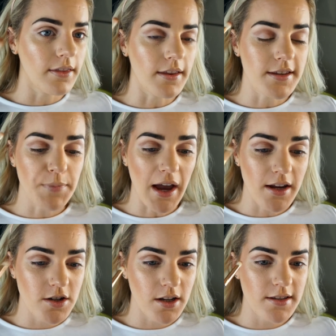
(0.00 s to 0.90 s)
And this
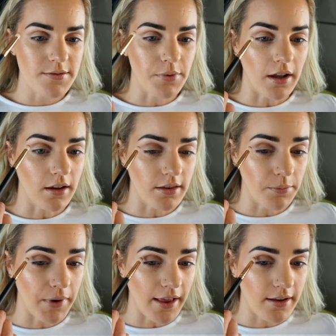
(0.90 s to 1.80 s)
packaging as well on the
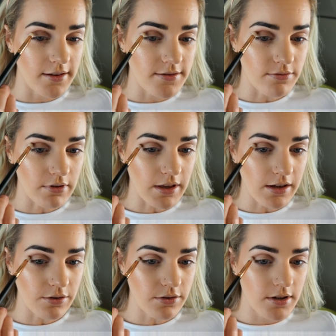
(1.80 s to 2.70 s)
palette is really
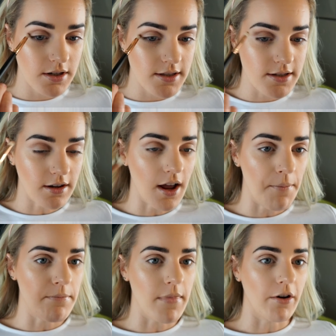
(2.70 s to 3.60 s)
good. It's got a
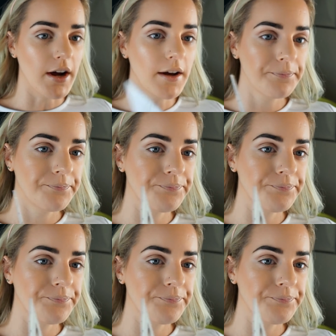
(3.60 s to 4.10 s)
mirror,